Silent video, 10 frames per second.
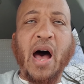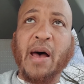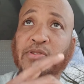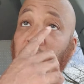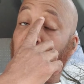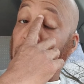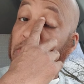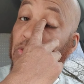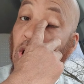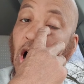obstacles.
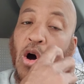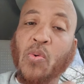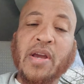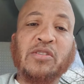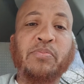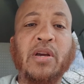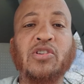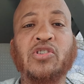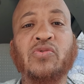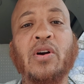There will always be
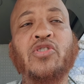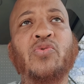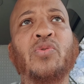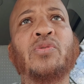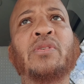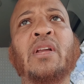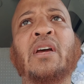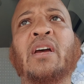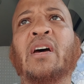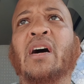structural,
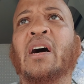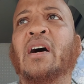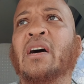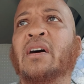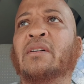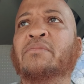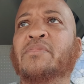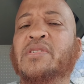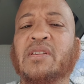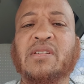
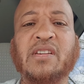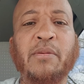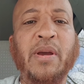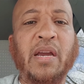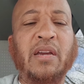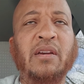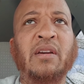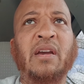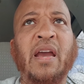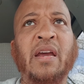systemic,
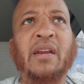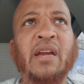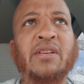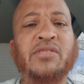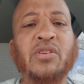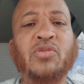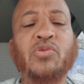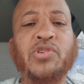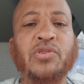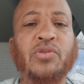and
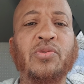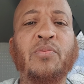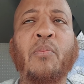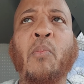institutional